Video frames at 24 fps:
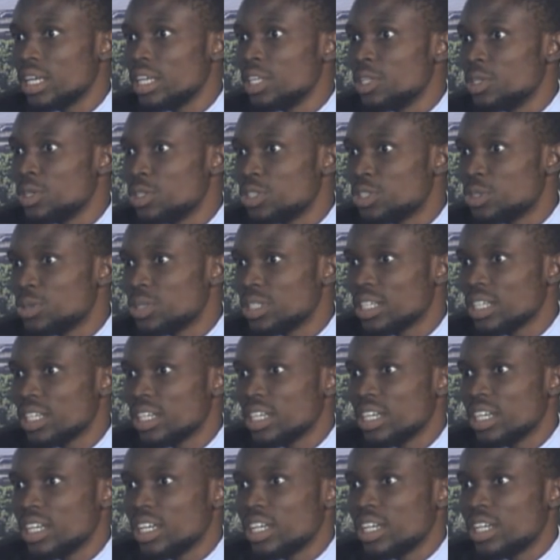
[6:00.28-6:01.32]
industry.
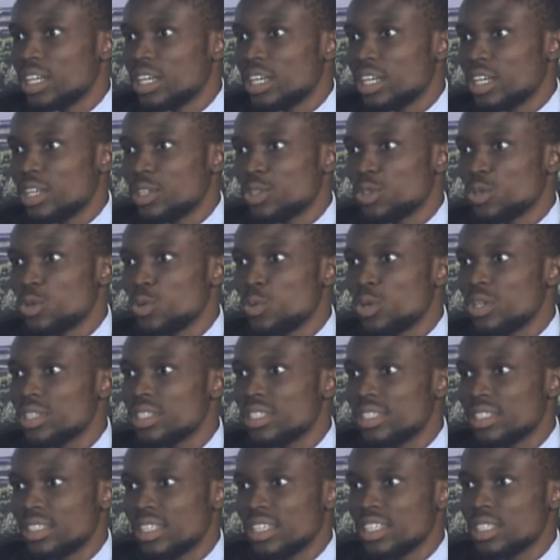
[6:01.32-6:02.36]
So
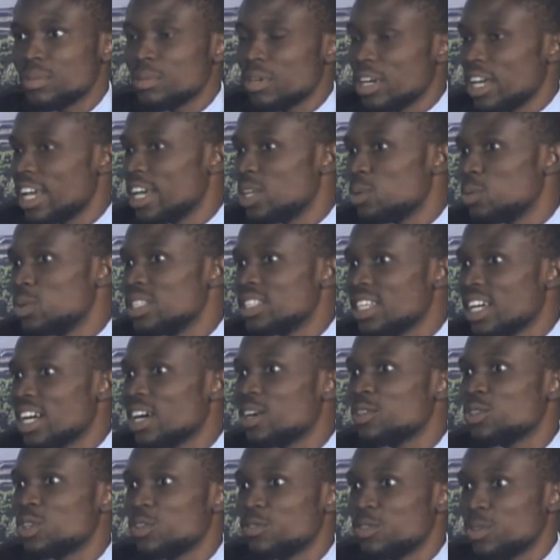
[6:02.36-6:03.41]
once these headwinds are
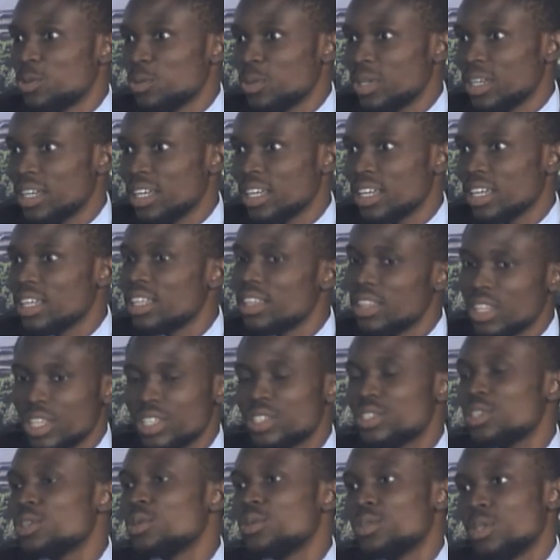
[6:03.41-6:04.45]
out of the way, they
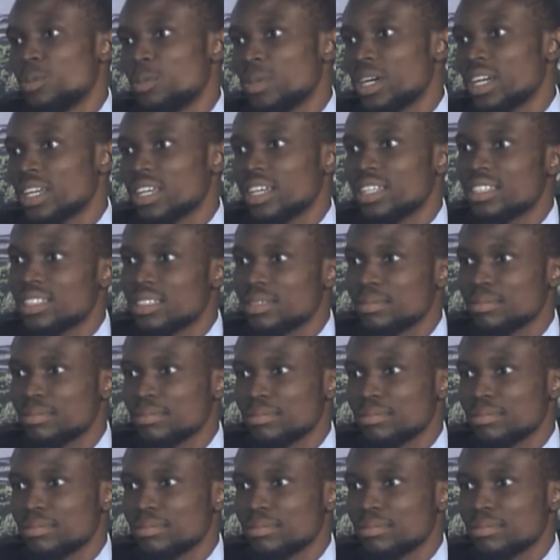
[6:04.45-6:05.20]
still own the market.